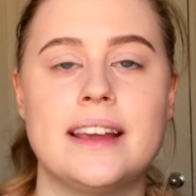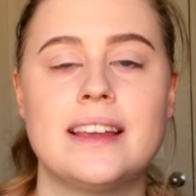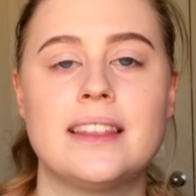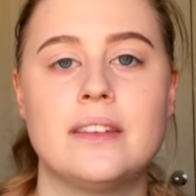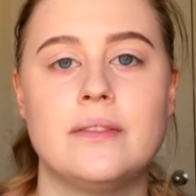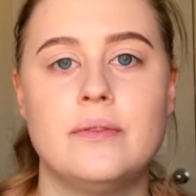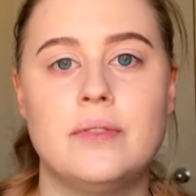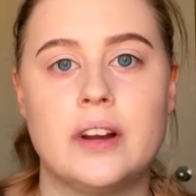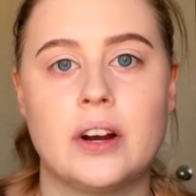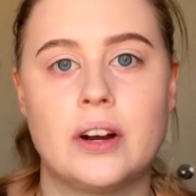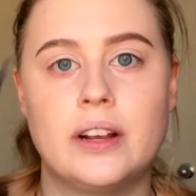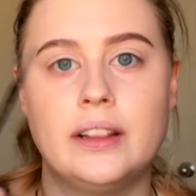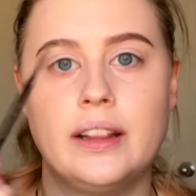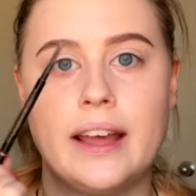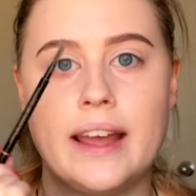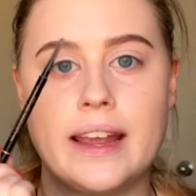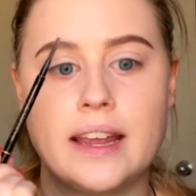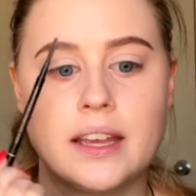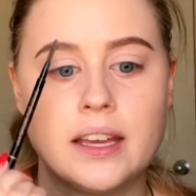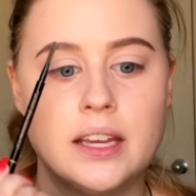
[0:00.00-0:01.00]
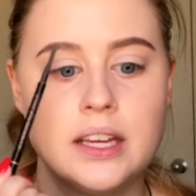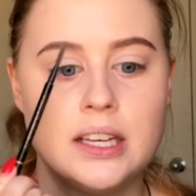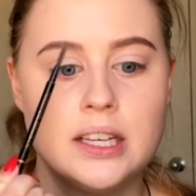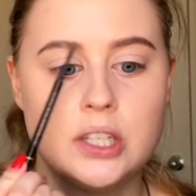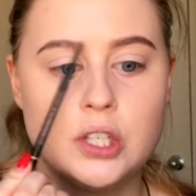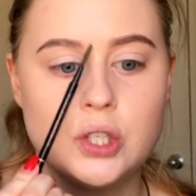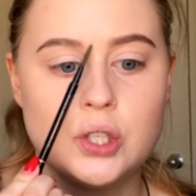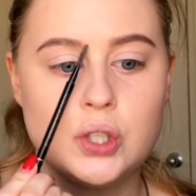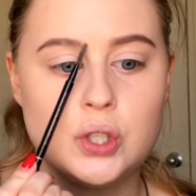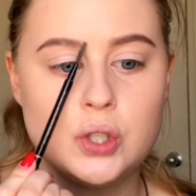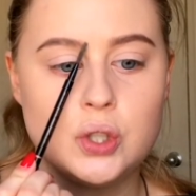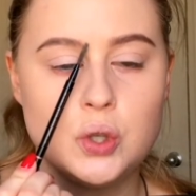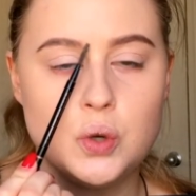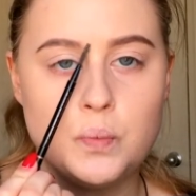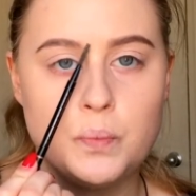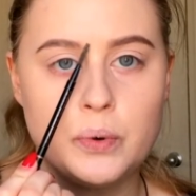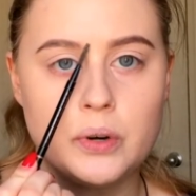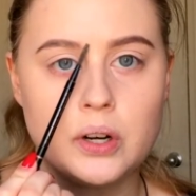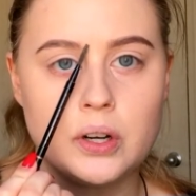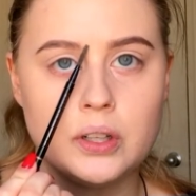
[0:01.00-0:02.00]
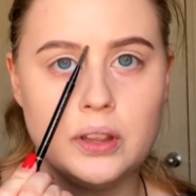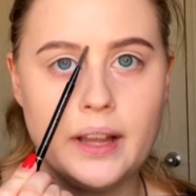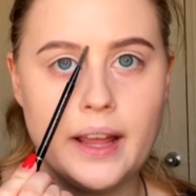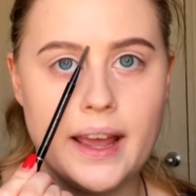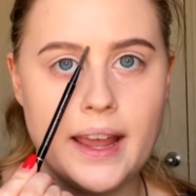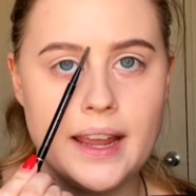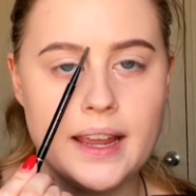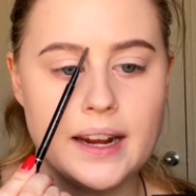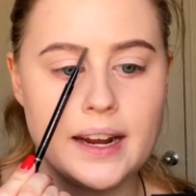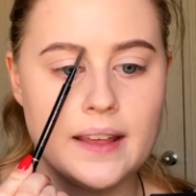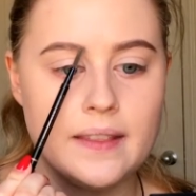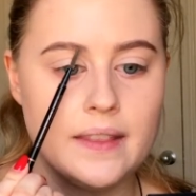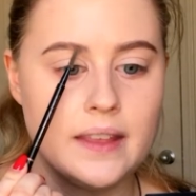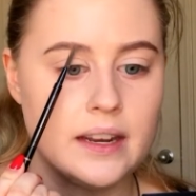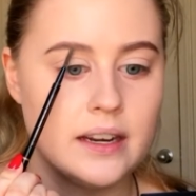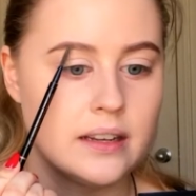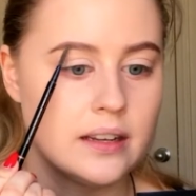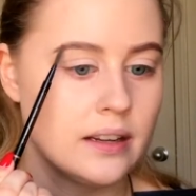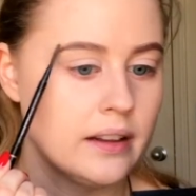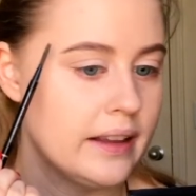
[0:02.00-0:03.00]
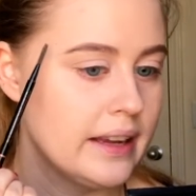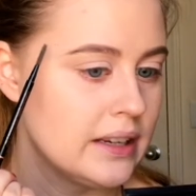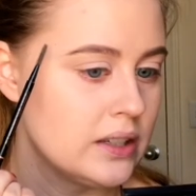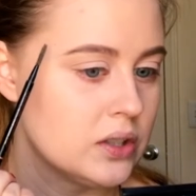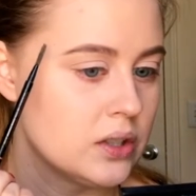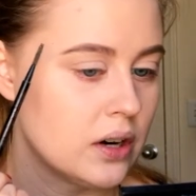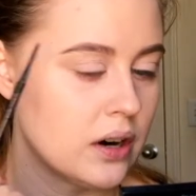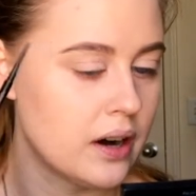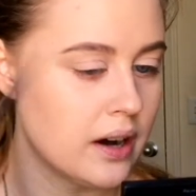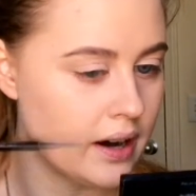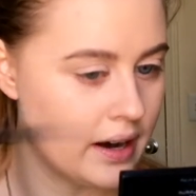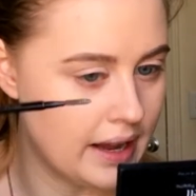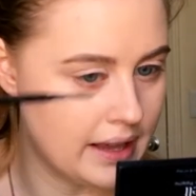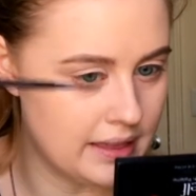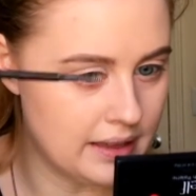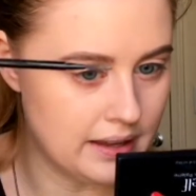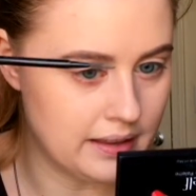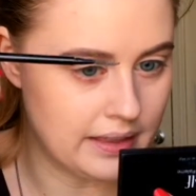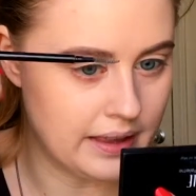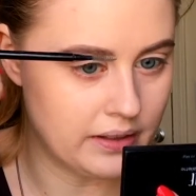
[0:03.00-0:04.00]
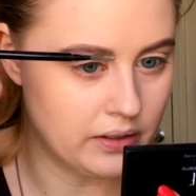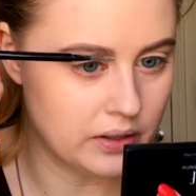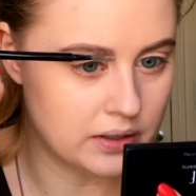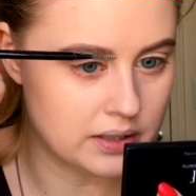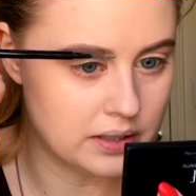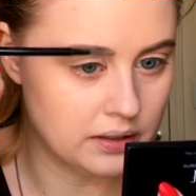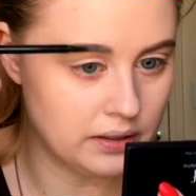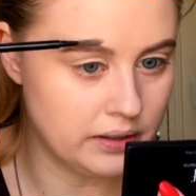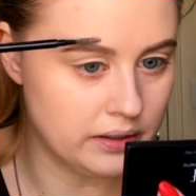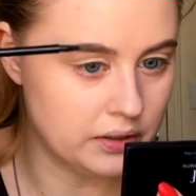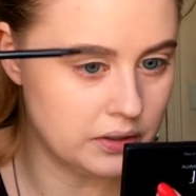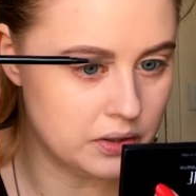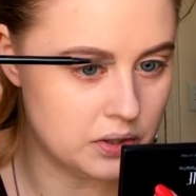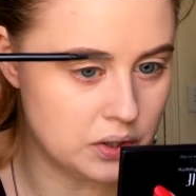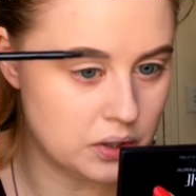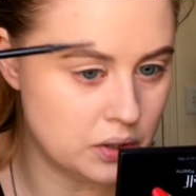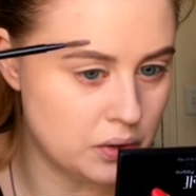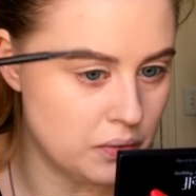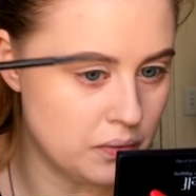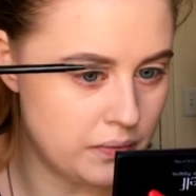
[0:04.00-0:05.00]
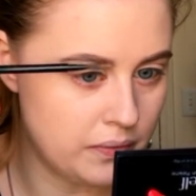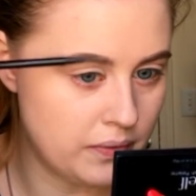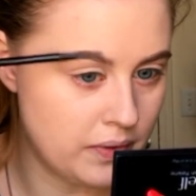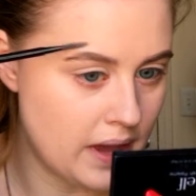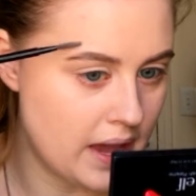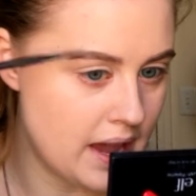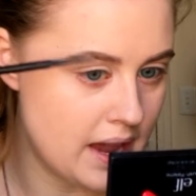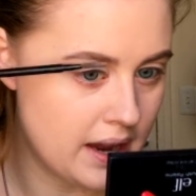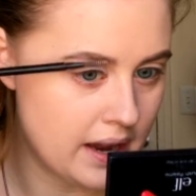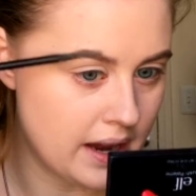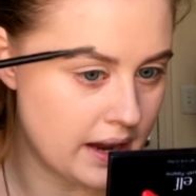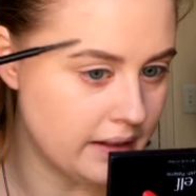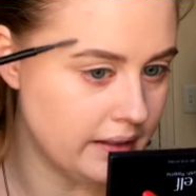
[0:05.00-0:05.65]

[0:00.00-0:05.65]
like the very like super light and then to like dart. I think that looks a little too fake.